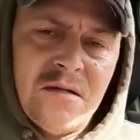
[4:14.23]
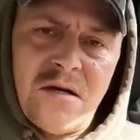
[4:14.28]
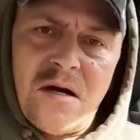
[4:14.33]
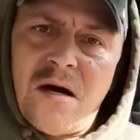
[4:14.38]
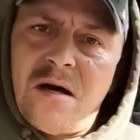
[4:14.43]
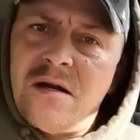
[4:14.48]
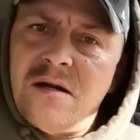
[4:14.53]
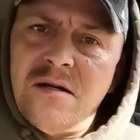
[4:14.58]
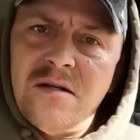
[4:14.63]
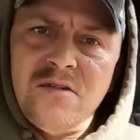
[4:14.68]

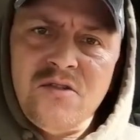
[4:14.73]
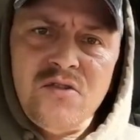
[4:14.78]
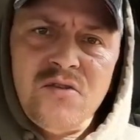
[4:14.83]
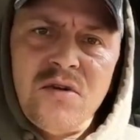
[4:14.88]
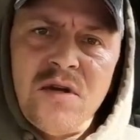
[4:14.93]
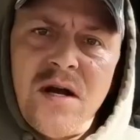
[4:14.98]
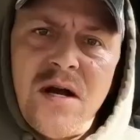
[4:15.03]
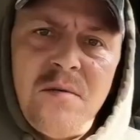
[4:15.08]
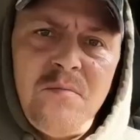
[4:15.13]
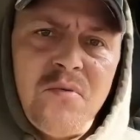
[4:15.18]
caught in a
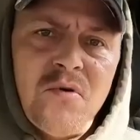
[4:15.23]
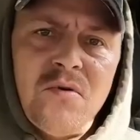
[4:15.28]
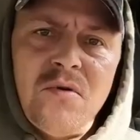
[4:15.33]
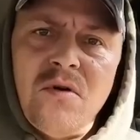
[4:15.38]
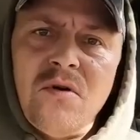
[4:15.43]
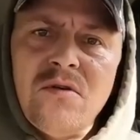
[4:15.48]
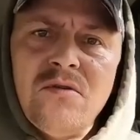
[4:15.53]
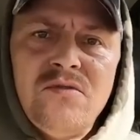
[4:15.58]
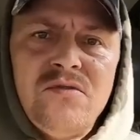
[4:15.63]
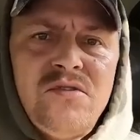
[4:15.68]
trap
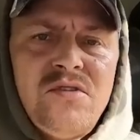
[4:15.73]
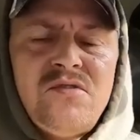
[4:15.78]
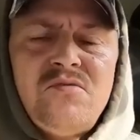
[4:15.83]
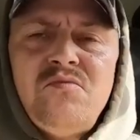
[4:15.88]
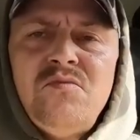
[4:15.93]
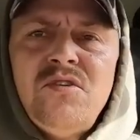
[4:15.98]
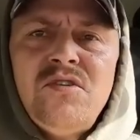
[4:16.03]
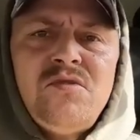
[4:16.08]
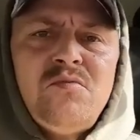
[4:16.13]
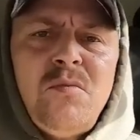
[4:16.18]
or, or
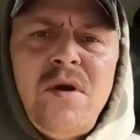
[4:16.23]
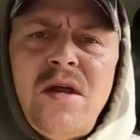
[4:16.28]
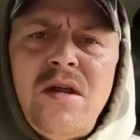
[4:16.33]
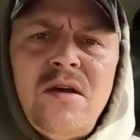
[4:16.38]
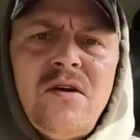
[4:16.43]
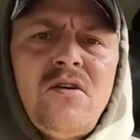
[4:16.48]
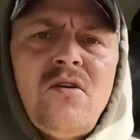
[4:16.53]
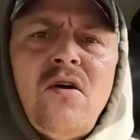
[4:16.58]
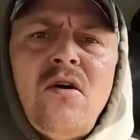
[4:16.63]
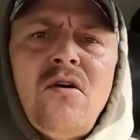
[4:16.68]
just its
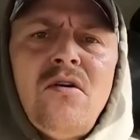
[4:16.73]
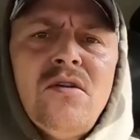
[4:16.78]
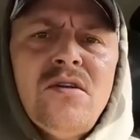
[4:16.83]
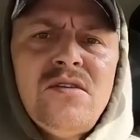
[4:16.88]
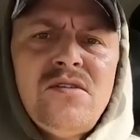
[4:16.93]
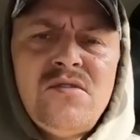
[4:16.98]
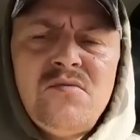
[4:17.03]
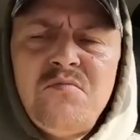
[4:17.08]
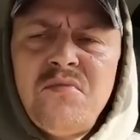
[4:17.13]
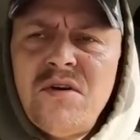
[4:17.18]
mating call
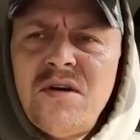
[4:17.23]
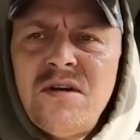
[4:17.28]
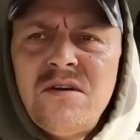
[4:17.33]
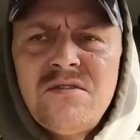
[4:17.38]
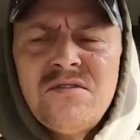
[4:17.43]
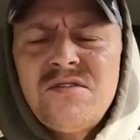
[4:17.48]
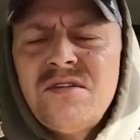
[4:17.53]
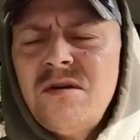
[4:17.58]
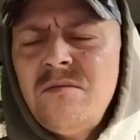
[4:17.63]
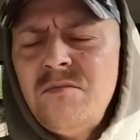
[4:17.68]
at
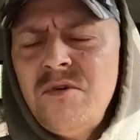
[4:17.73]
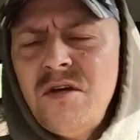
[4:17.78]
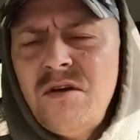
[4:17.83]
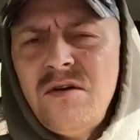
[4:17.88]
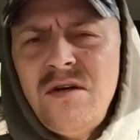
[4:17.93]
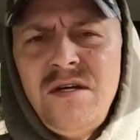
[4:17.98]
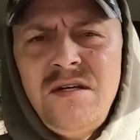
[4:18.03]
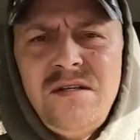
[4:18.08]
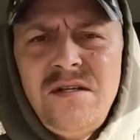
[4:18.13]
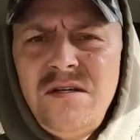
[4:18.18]
spring or something. You
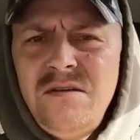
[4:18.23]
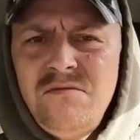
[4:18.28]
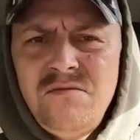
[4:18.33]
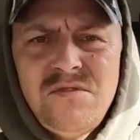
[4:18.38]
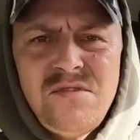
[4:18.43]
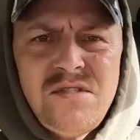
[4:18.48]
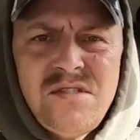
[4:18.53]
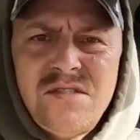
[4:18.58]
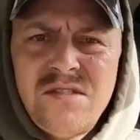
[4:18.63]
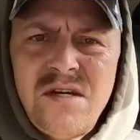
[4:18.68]
know, he he
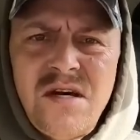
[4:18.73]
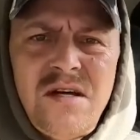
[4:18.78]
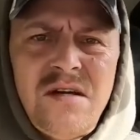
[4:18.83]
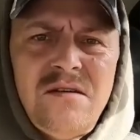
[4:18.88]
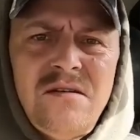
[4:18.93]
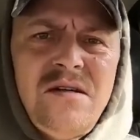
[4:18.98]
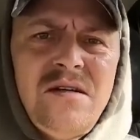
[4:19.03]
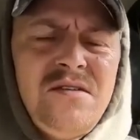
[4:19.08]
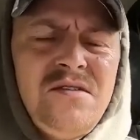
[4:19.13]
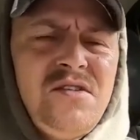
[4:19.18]
was just
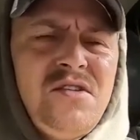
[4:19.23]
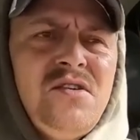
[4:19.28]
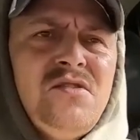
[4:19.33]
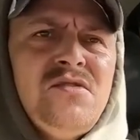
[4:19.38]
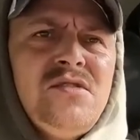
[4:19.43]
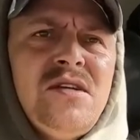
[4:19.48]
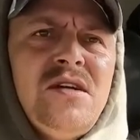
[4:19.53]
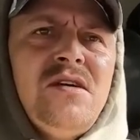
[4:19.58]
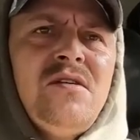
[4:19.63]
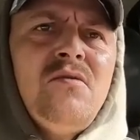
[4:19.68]
kind of
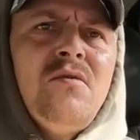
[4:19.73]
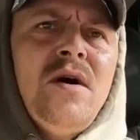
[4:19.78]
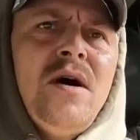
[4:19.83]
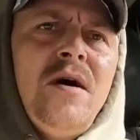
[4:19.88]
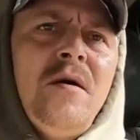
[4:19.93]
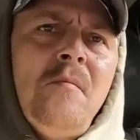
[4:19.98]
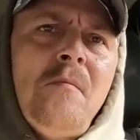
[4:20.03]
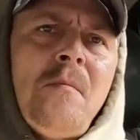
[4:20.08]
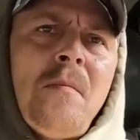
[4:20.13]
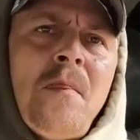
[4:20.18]
excusing it
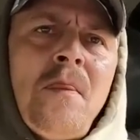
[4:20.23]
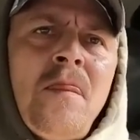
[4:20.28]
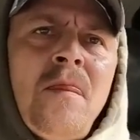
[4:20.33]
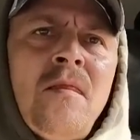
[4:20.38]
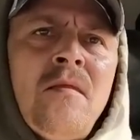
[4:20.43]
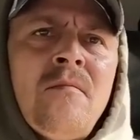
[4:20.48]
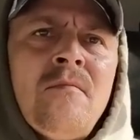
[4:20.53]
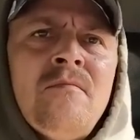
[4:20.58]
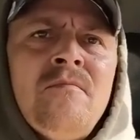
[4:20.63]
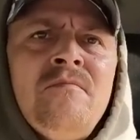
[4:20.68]
away
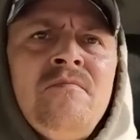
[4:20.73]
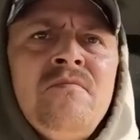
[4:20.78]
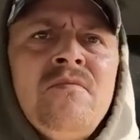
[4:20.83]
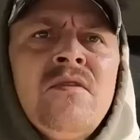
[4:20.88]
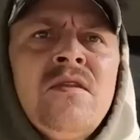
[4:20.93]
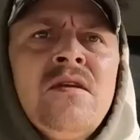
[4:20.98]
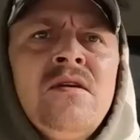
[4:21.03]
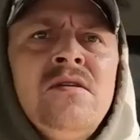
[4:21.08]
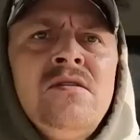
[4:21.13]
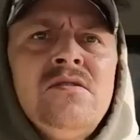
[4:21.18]

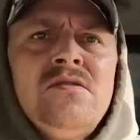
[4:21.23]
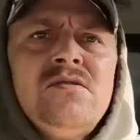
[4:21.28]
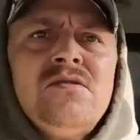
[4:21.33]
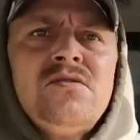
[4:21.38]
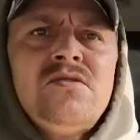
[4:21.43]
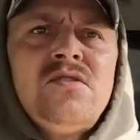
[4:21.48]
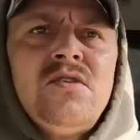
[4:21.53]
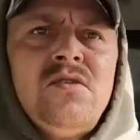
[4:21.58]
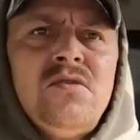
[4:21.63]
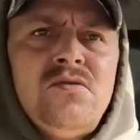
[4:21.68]

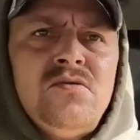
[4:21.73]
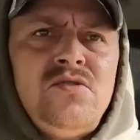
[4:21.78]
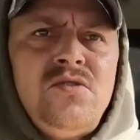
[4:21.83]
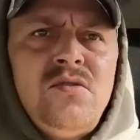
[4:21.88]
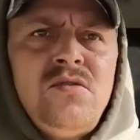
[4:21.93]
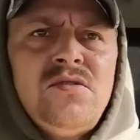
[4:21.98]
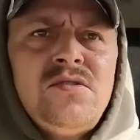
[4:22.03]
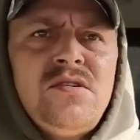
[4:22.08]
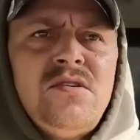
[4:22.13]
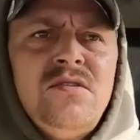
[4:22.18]
so
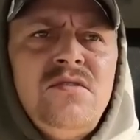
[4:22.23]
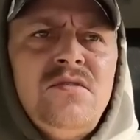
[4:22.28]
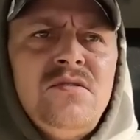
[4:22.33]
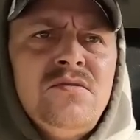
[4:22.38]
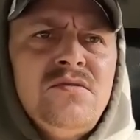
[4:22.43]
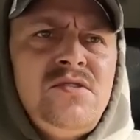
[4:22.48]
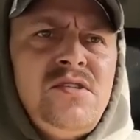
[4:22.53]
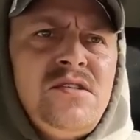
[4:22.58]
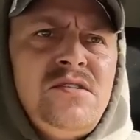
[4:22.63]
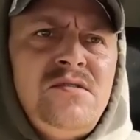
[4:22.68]
Jonah's
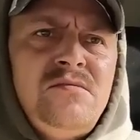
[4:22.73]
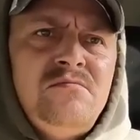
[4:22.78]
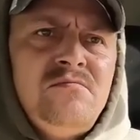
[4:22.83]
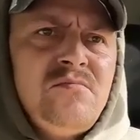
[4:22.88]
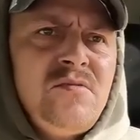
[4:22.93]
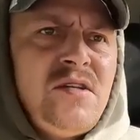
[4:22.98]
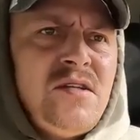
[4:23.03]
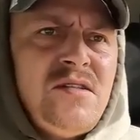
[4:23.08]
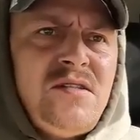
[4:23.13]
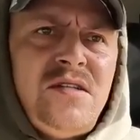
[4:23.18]
uncle just
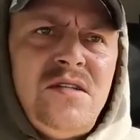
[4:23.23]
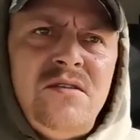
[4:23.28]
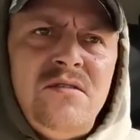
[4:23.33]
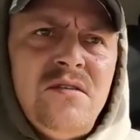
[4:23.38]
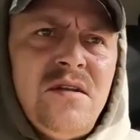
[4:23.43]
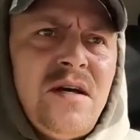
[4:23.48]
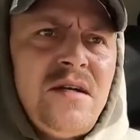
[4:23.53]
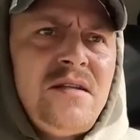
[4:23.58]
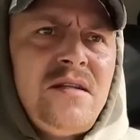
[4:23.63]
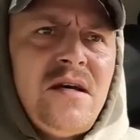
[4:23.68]

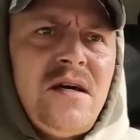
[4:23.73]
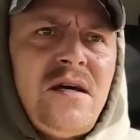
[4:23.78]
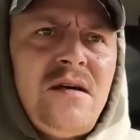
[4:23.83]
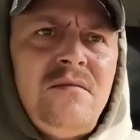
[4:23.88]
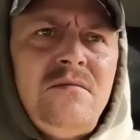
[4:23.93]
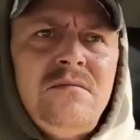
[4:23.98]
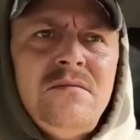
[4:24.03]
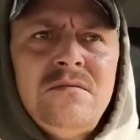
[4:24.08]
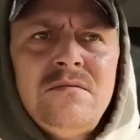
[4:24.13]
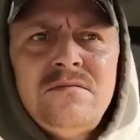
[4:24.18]
continued like
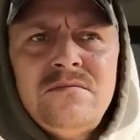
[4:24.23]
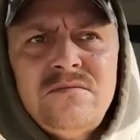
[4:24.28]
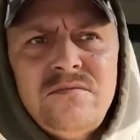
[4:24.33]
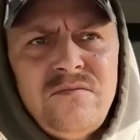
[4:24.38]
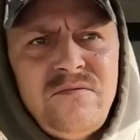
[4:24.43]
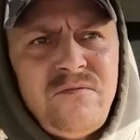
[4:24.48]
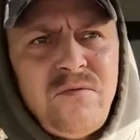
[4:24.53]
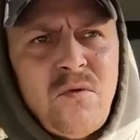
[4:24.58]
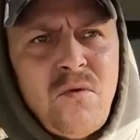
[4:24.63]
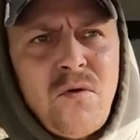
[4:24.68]
that
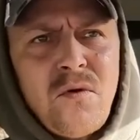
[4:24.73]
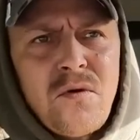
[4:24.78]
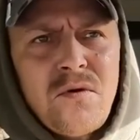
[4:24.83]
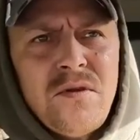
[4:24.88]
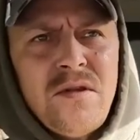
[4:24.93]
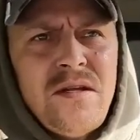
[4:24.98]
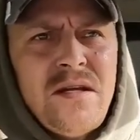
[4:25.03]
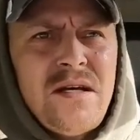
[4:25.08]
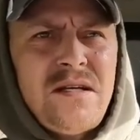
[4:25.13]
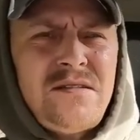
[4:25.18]

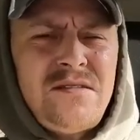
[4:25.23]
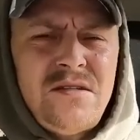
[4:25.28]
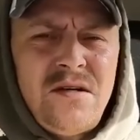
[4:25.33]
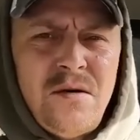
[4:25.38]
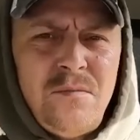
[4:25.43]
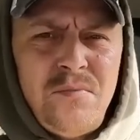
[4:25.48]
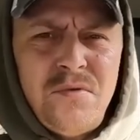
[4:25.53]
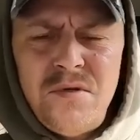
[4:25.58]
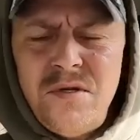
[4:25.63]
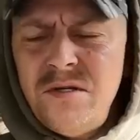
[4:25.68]
for the next
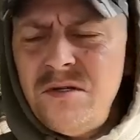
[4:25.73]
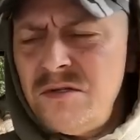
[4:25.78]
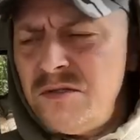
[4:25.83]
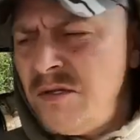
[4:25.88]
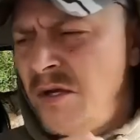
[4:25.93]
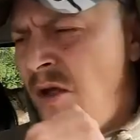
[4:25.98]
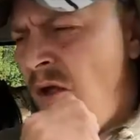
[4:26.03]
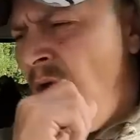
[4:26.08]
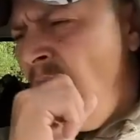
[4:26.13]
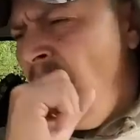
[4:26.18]
couple years.